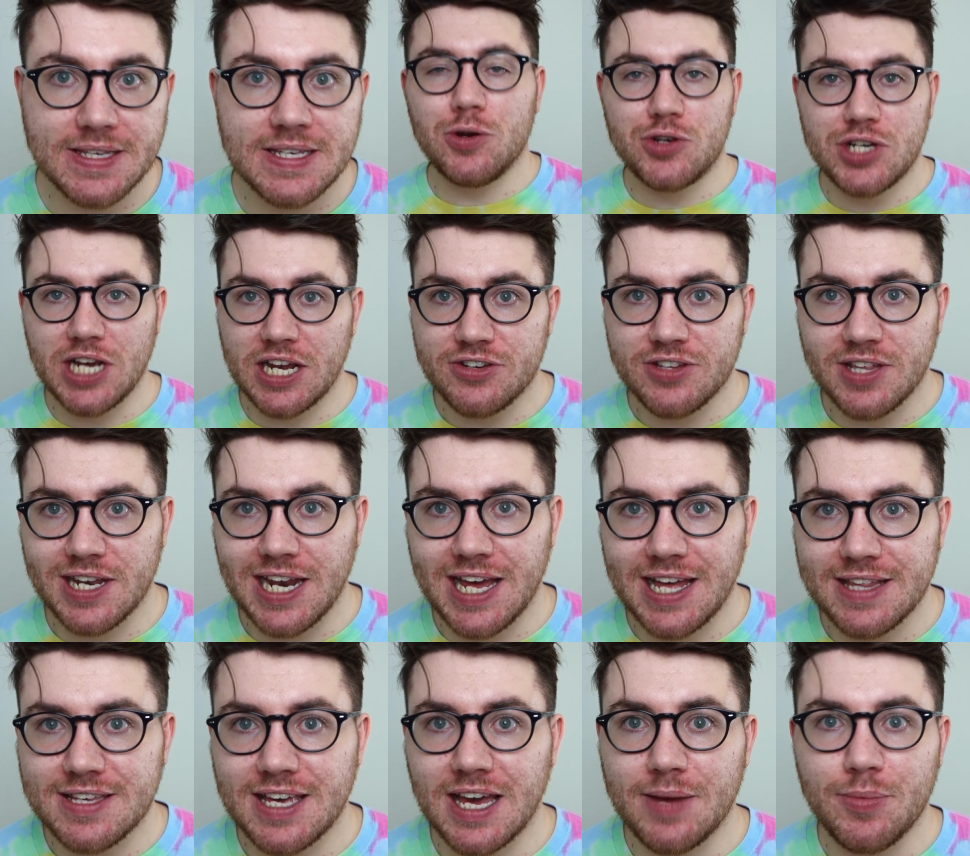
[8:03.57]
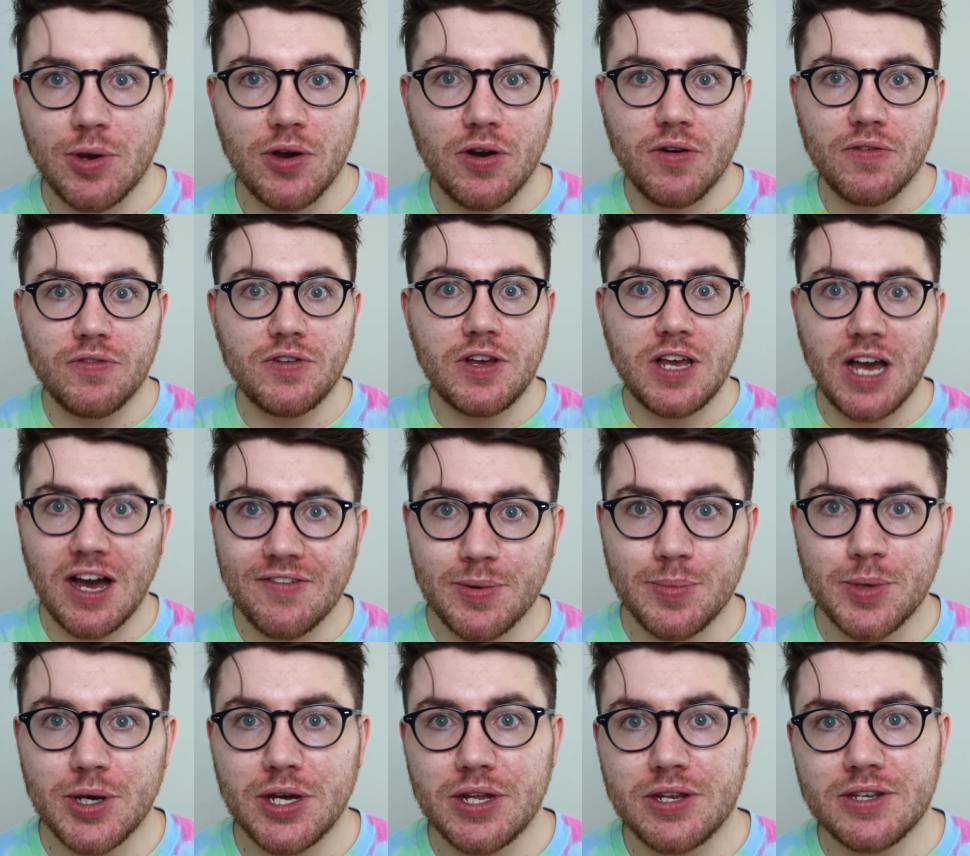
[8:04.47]
it will change the landscape of
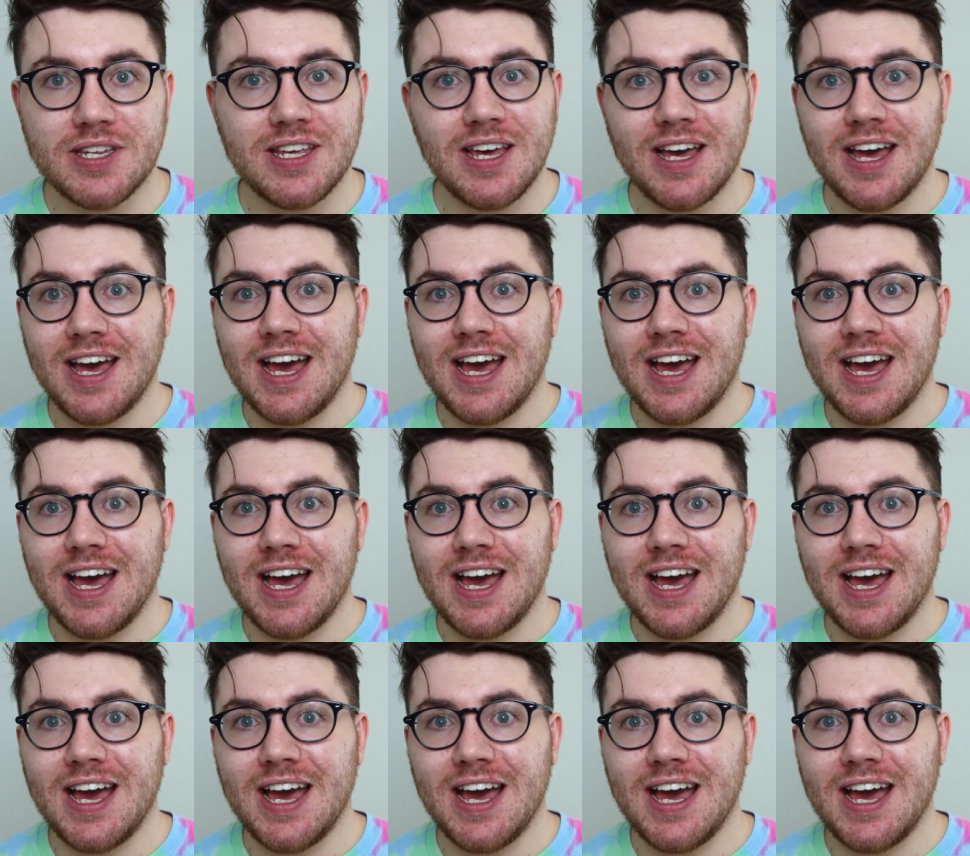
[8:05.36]
government